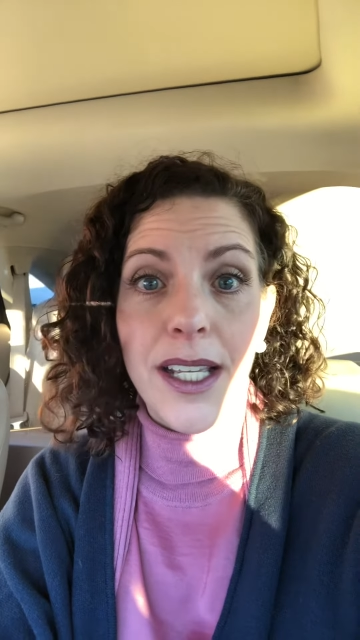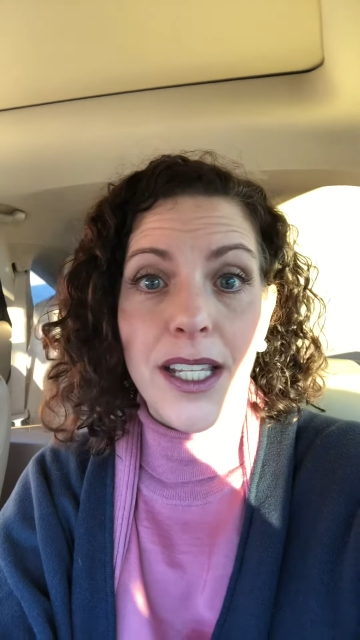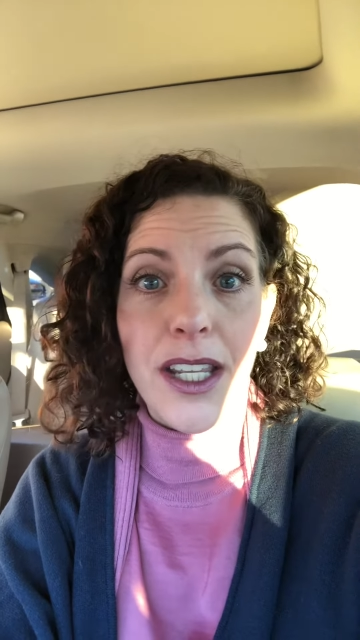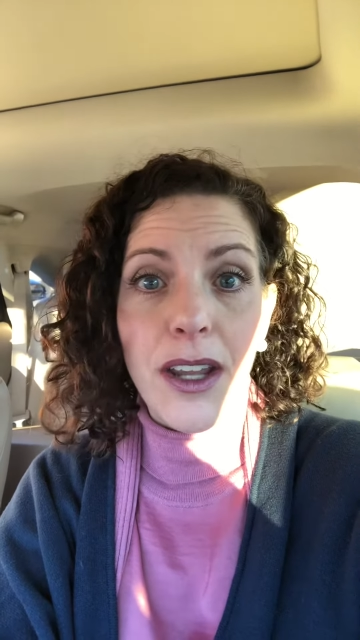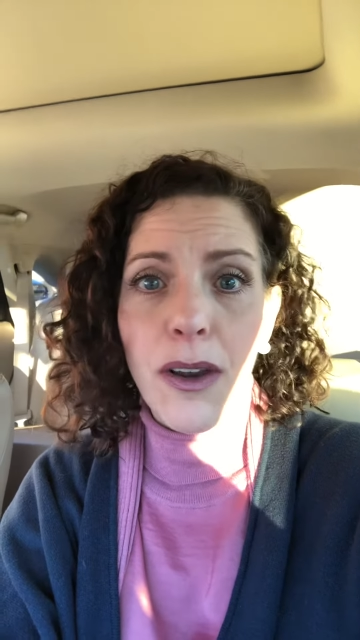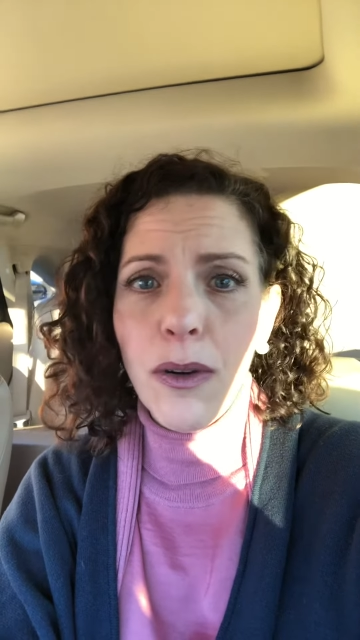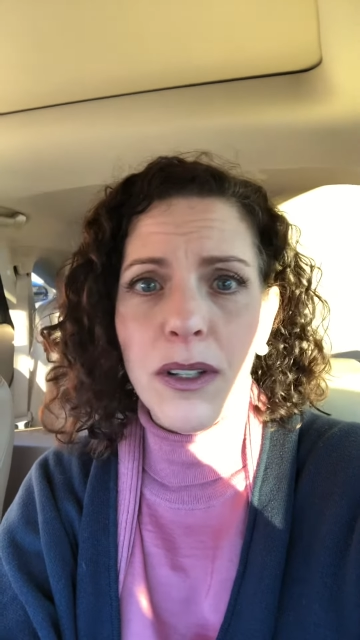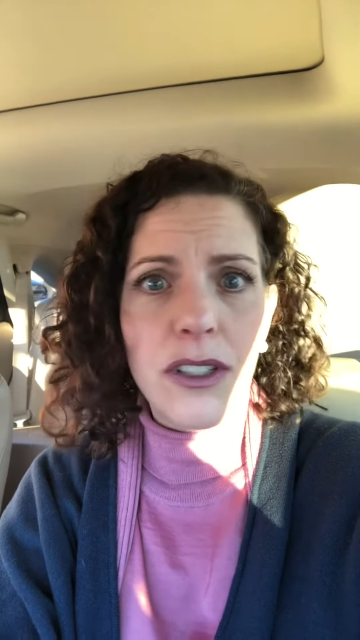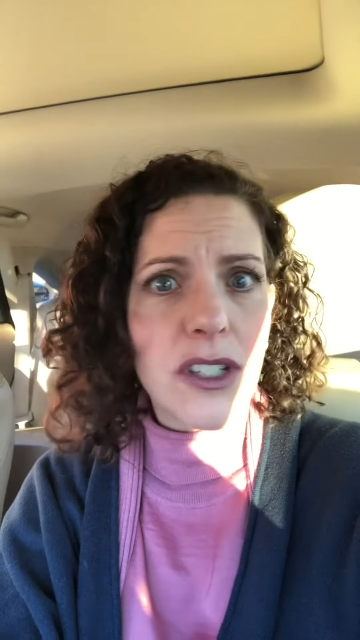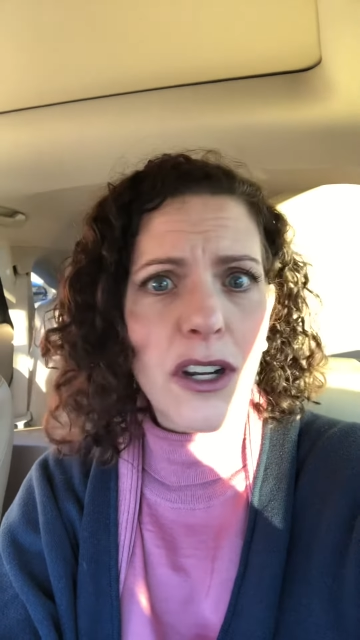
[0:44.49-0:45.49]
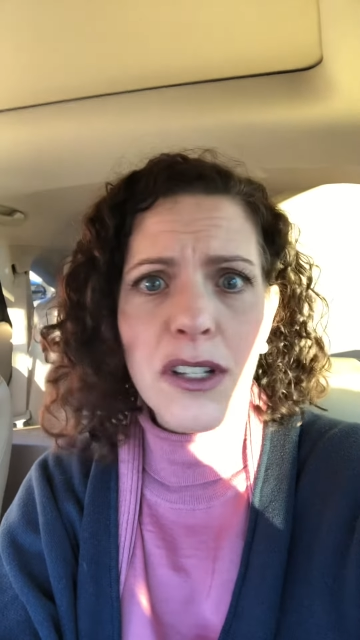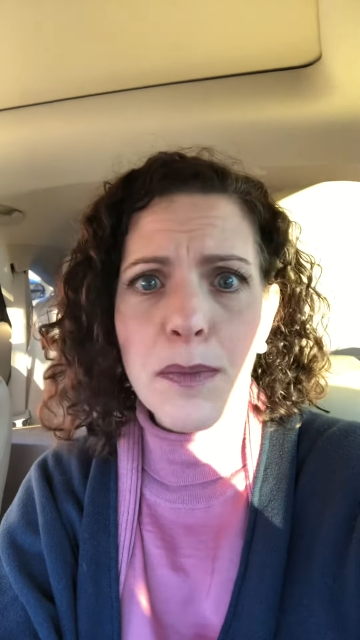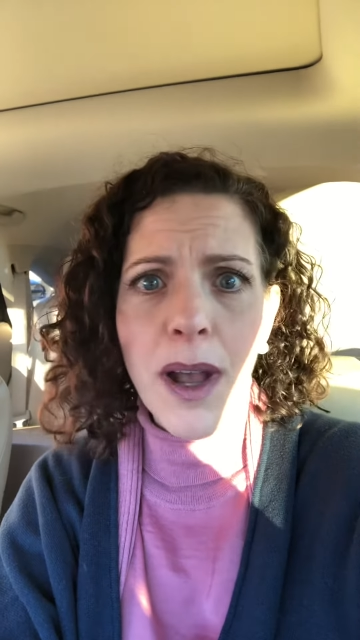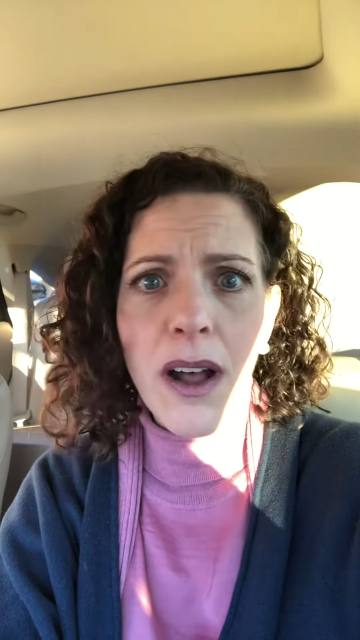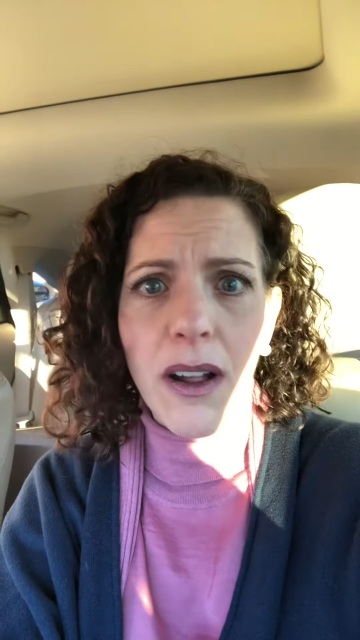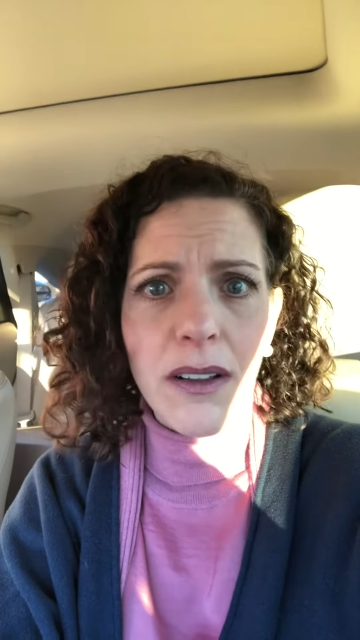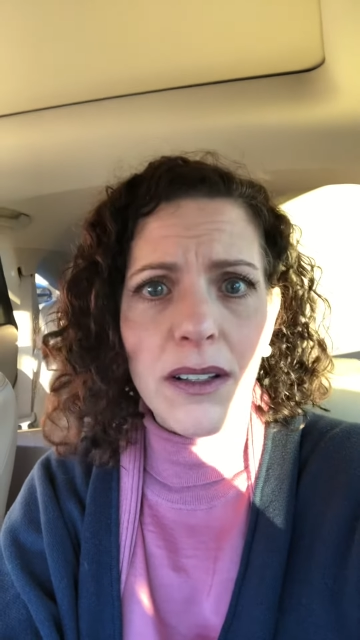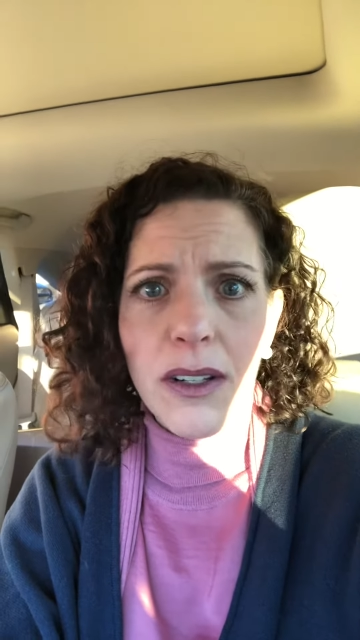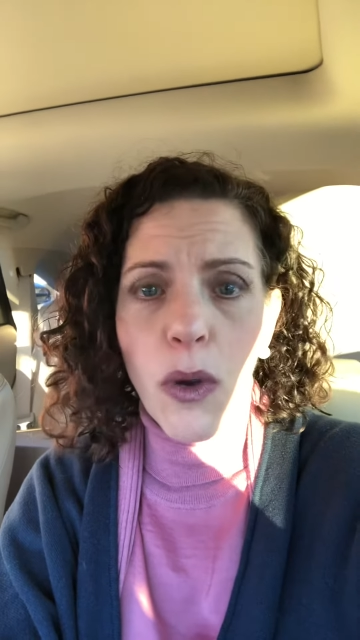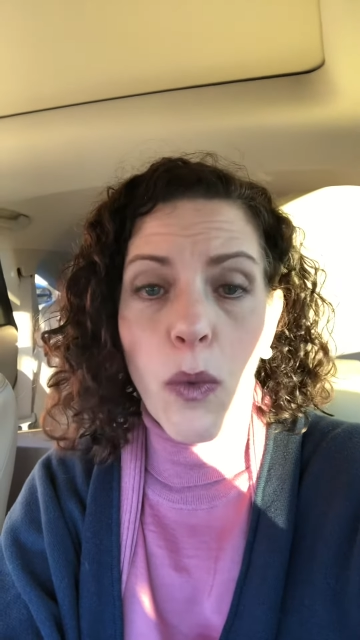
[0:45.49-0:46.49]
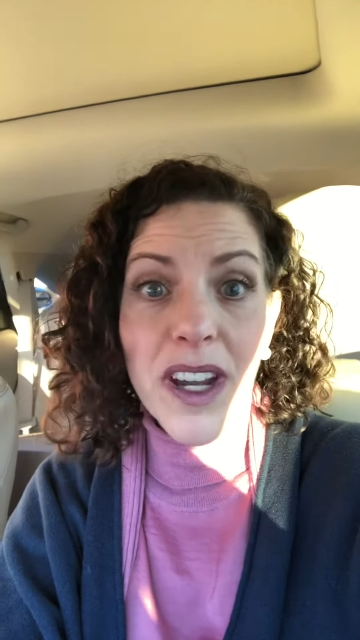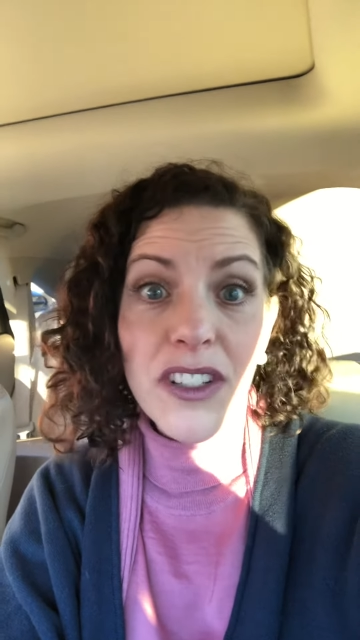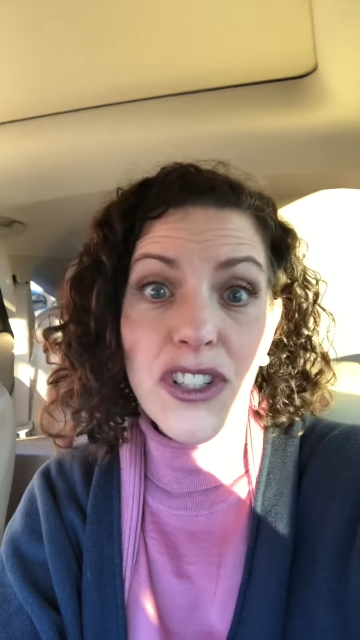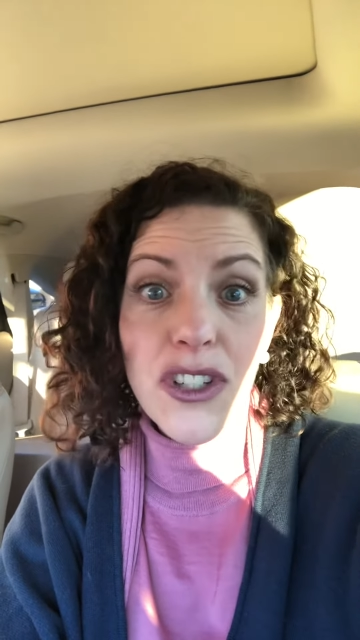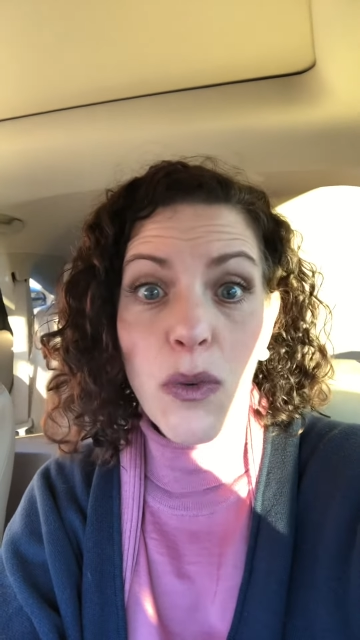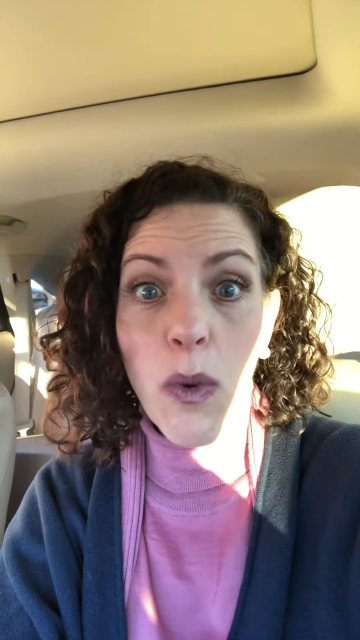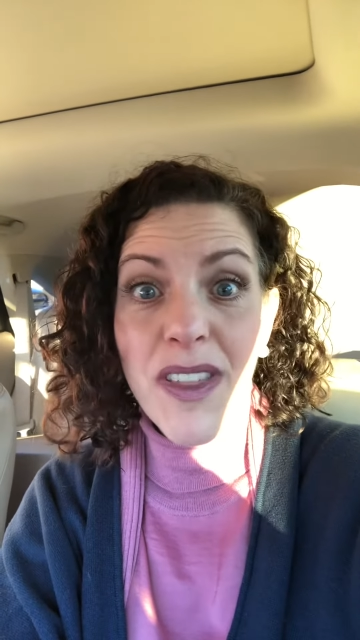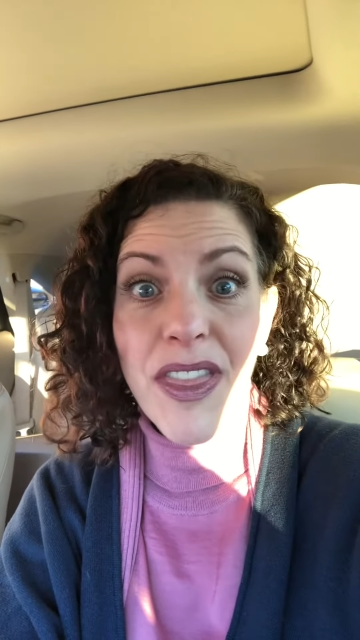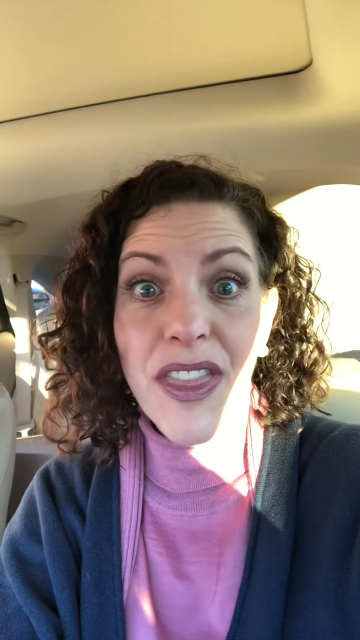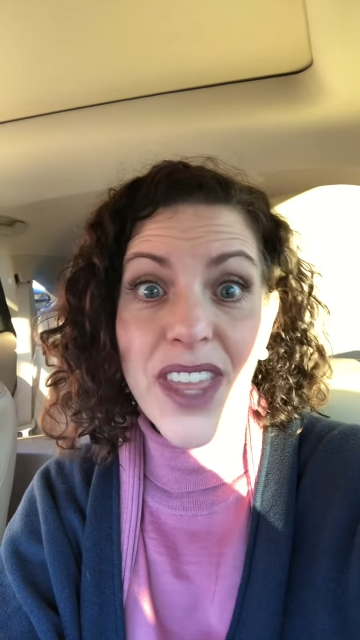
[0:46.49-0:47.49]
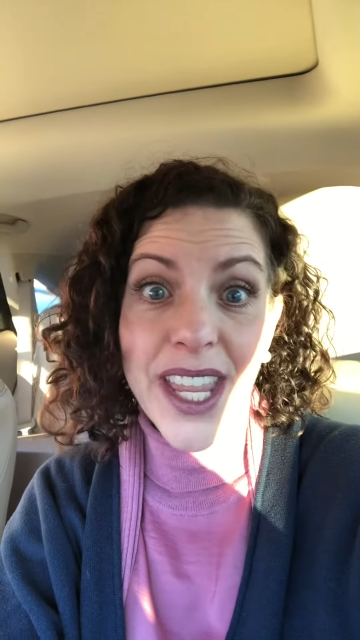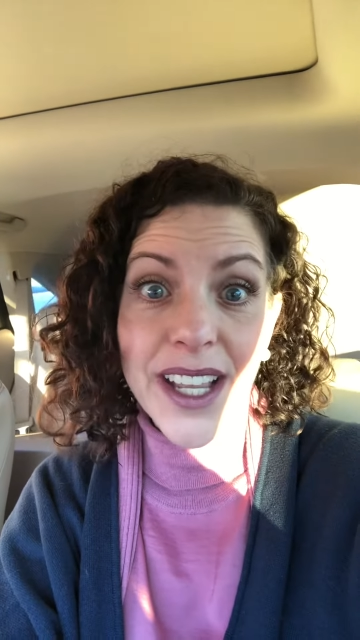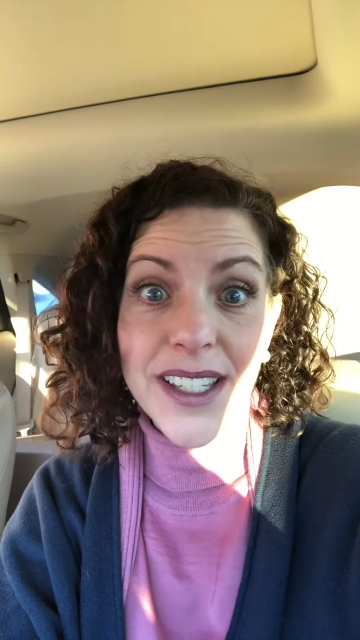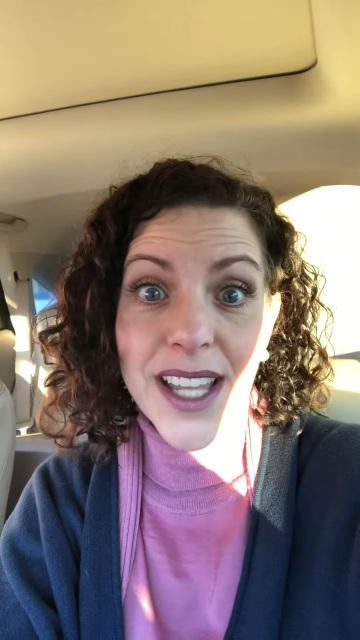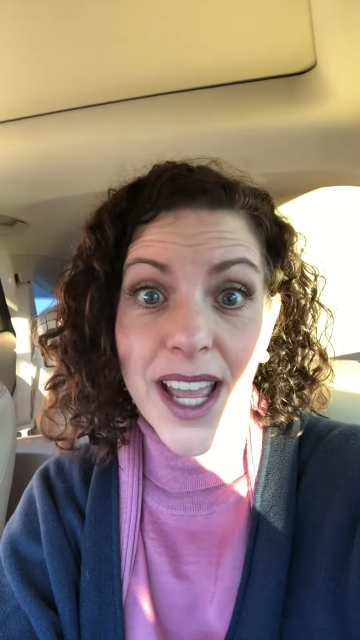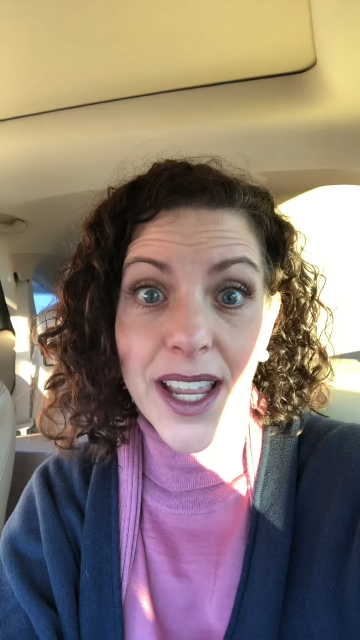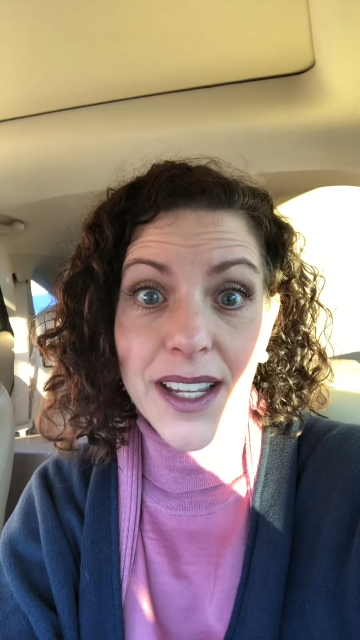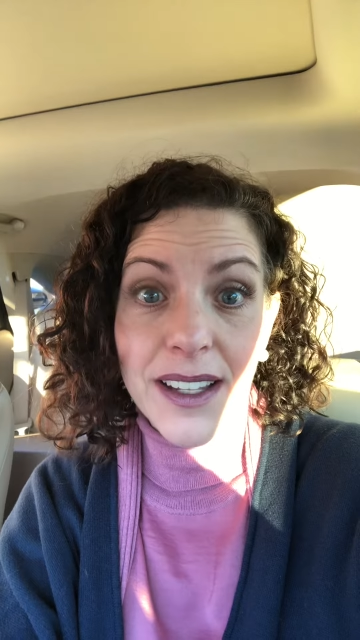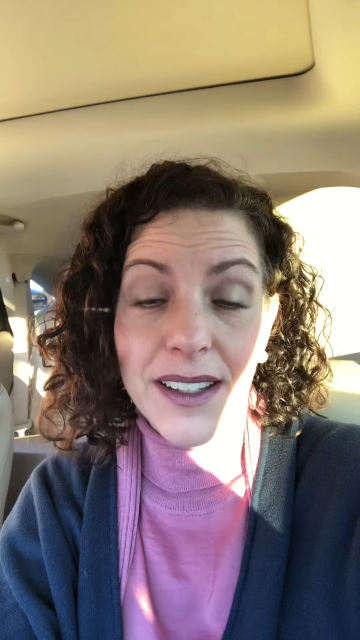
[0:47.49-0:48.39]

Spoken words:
You know, start small. Why don't you do one thing a day?